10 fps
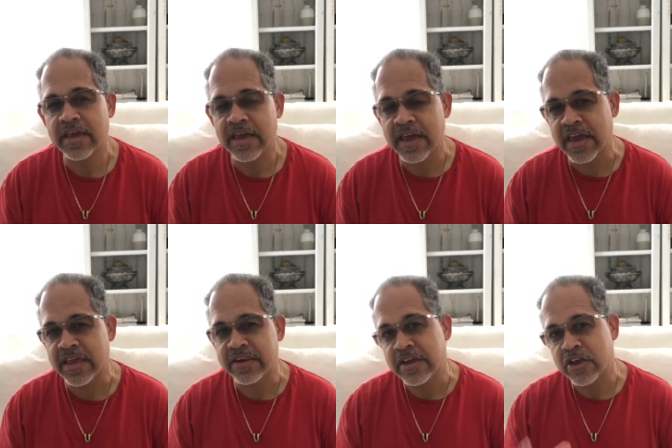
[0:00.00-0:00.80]

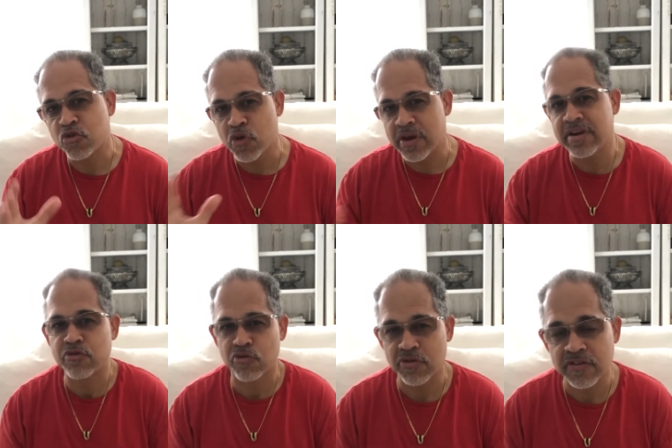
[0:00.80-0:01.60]
and credit
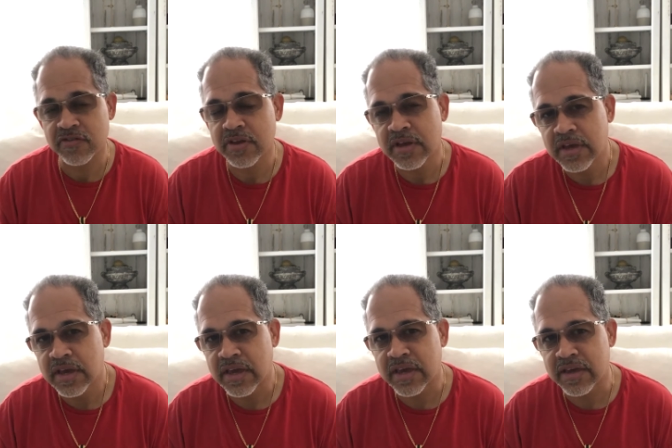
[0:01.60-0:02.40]
inquiries.
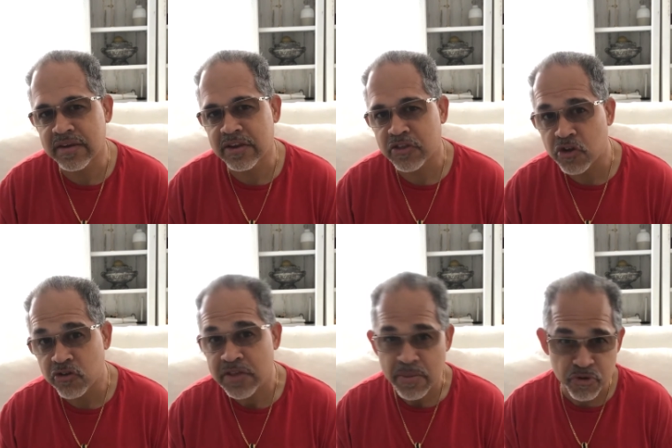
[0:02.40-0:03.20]
And they're
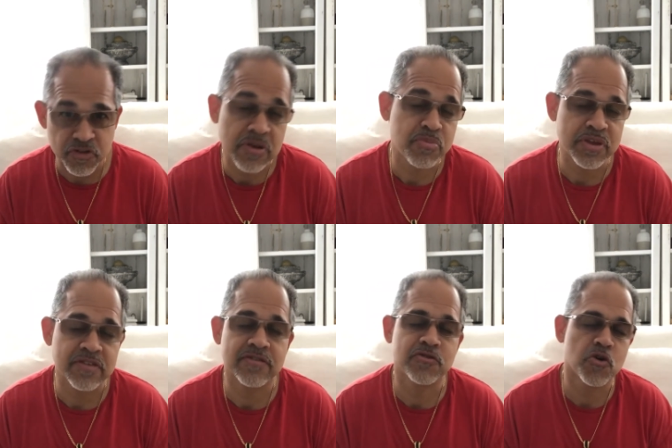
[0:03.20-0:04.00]
10% apiece.
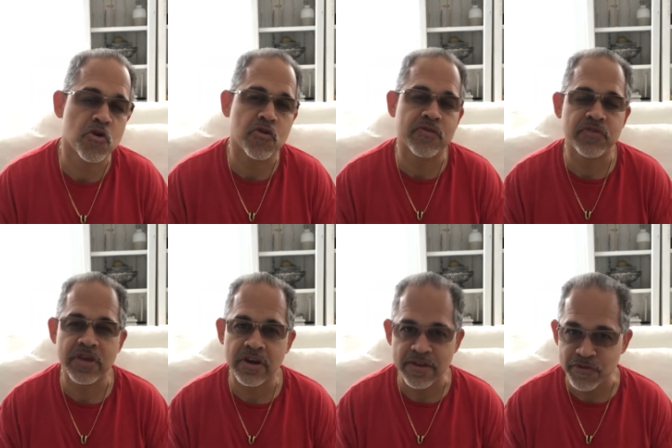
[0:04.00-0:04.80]
So if you
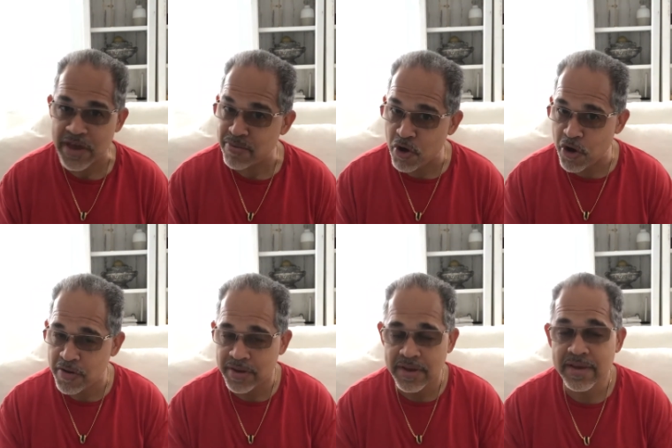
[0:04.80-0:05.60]
add them
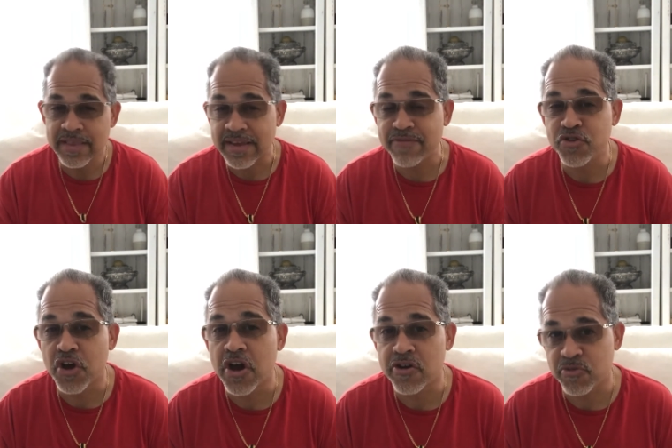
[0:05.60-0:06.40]
all, that gives you
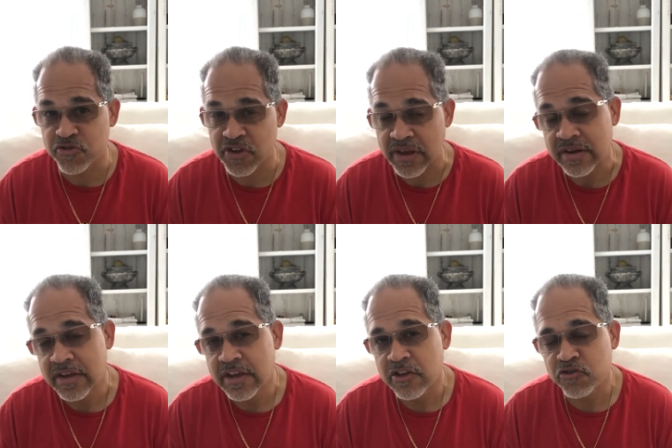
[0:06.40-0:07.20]
100%.
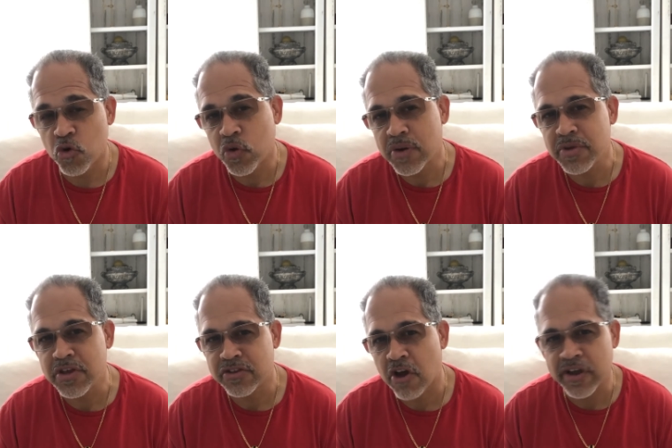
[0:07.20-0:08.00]
So we're going to be
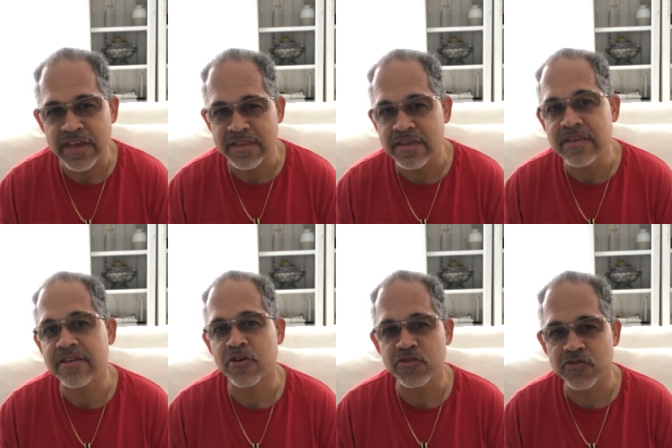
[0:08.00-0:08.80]
talking in
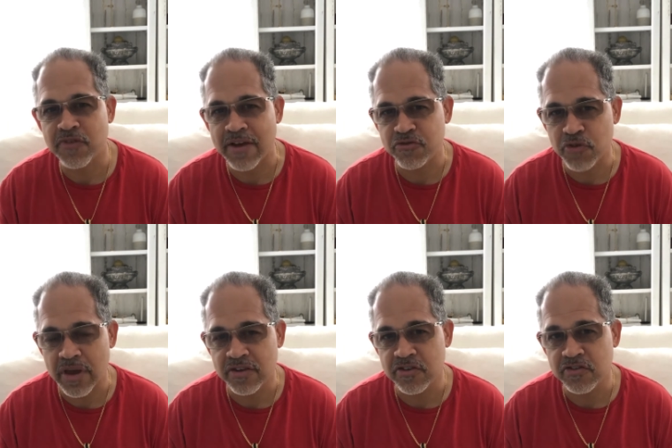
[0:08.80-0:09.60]
detail these 5
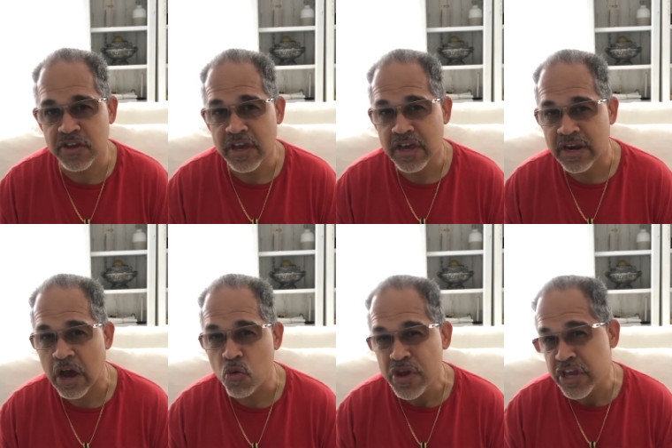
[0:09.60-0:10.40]
strategies and how
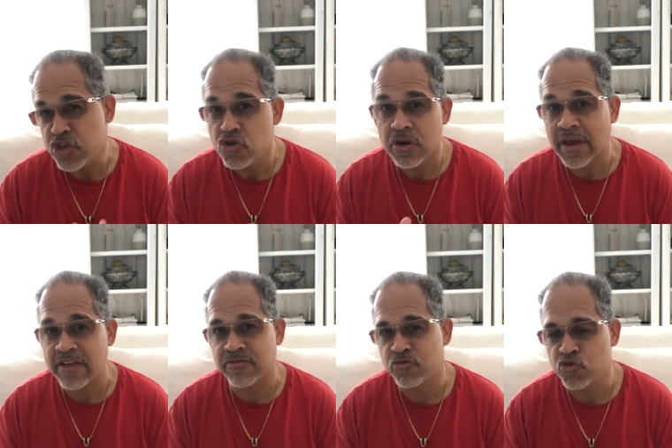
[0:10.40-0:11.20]
we can utilize
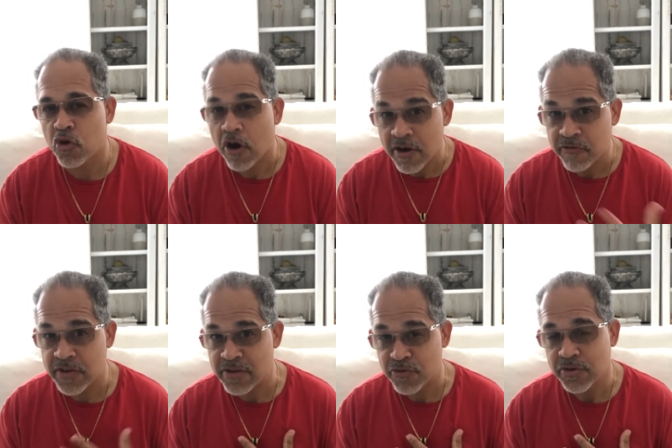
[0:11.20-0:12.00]
them to our
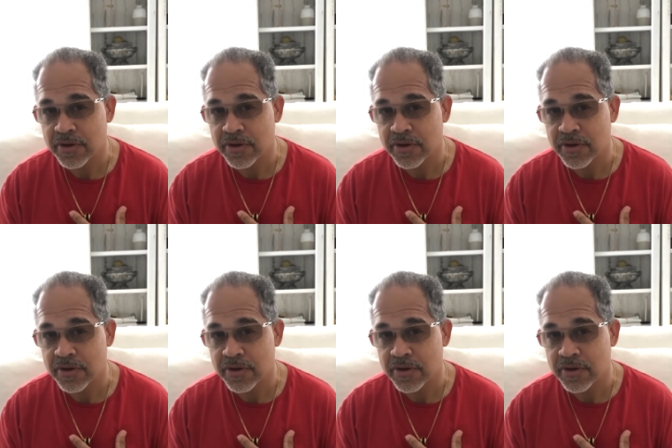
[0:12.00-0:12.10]
favor